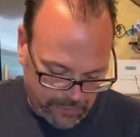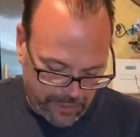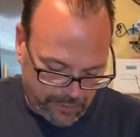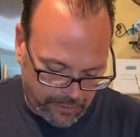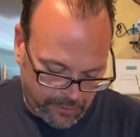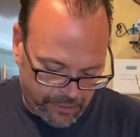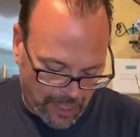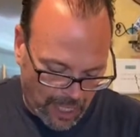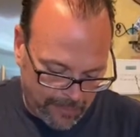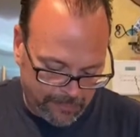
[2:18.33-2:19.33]
get a good
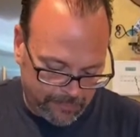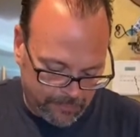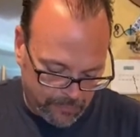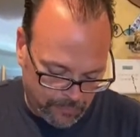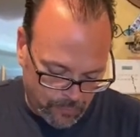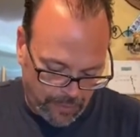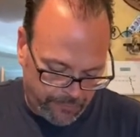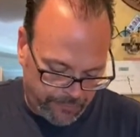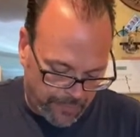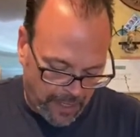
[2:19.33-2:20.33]
chop, you want
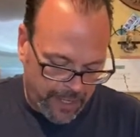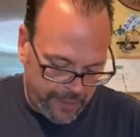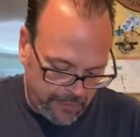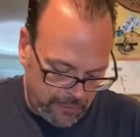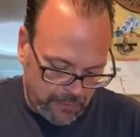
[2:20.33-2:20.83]
it fine.